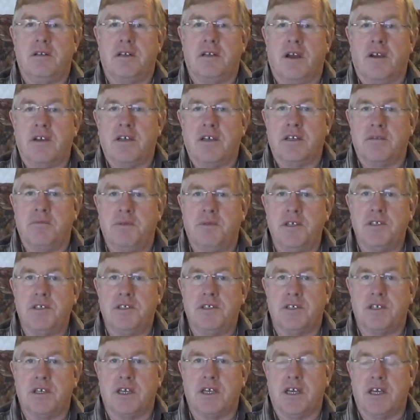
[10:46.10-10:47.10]
going into
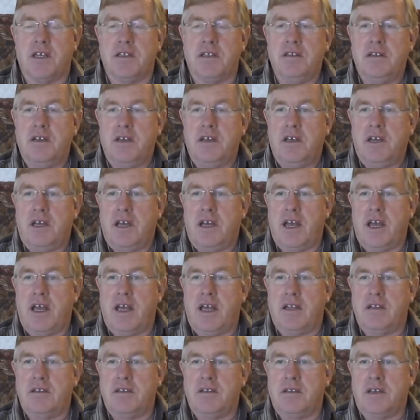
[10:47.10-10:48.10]
business again,
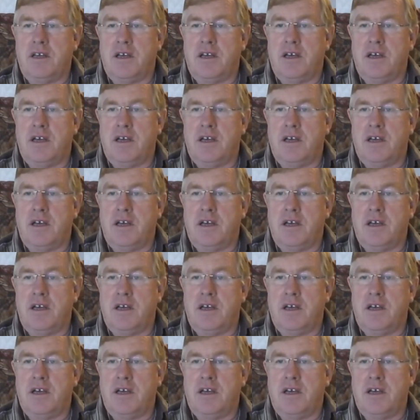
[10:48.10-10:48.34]
and